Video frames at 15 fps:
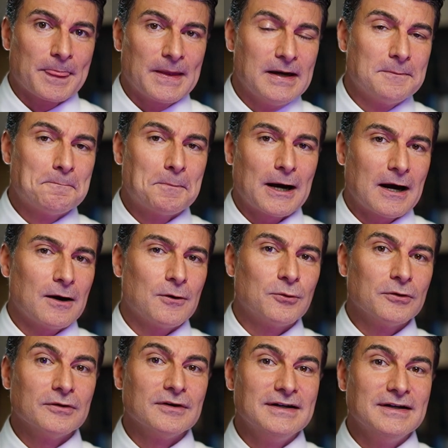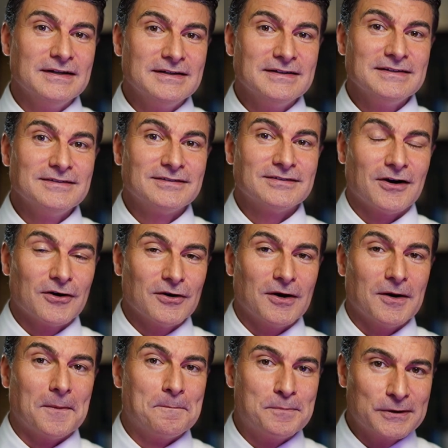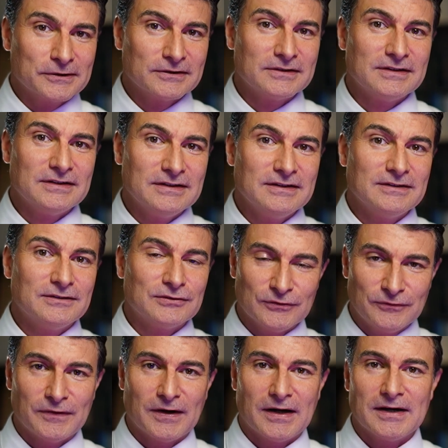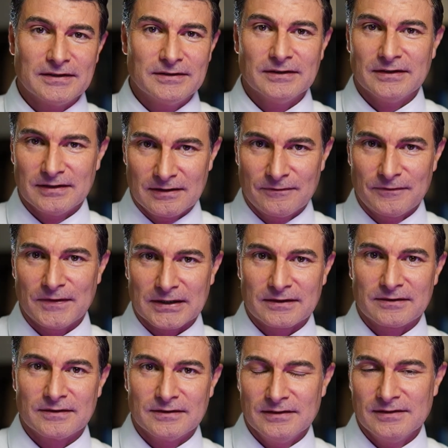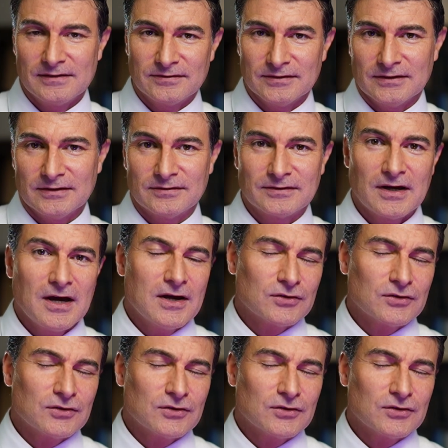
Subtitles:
And power is our ability to find an effect that exists.